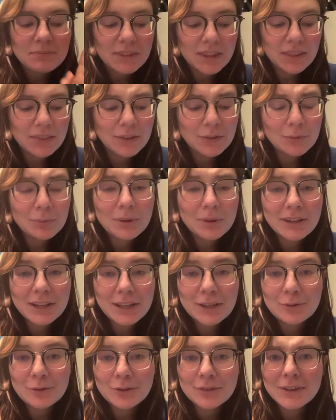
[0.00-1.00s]
This one
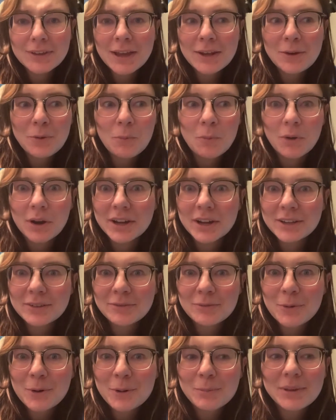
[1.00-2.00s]
is just kind of working
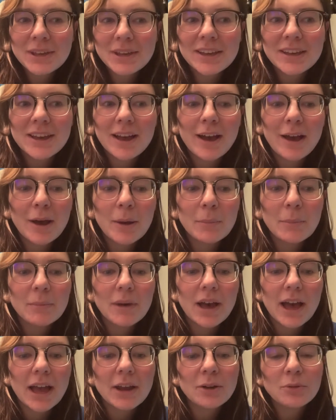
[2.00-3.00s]
for me. Um,
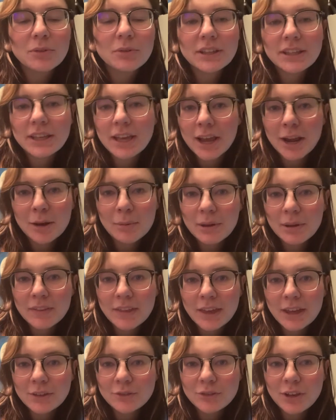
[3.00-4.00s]
I don't really care about the
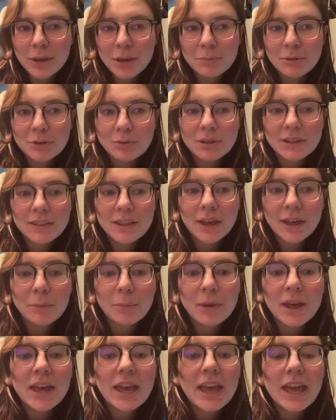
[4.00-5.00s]
age gap between them.
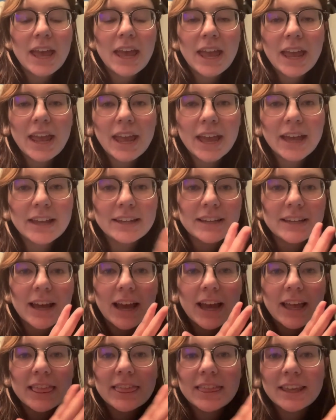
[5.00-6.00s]
And
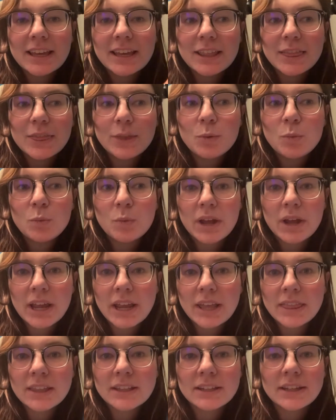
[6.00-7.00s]
I think the way
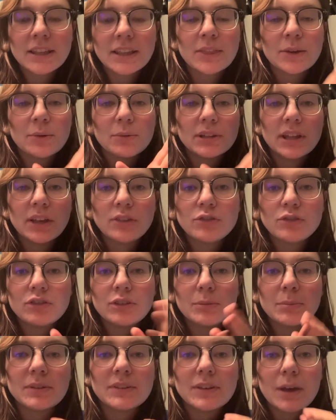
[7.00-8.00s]
that like their
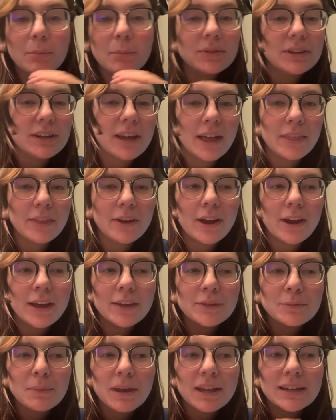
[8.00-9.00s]
relationship has come together
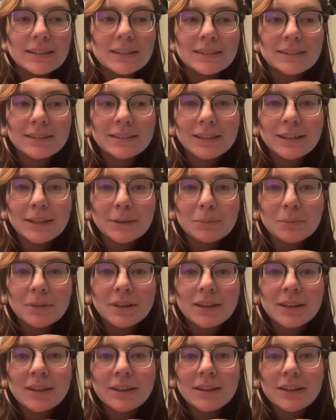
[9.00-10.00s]
has made it seem
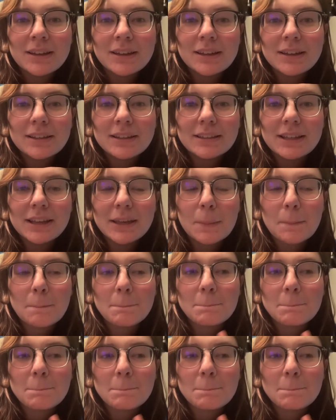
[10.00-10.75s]
like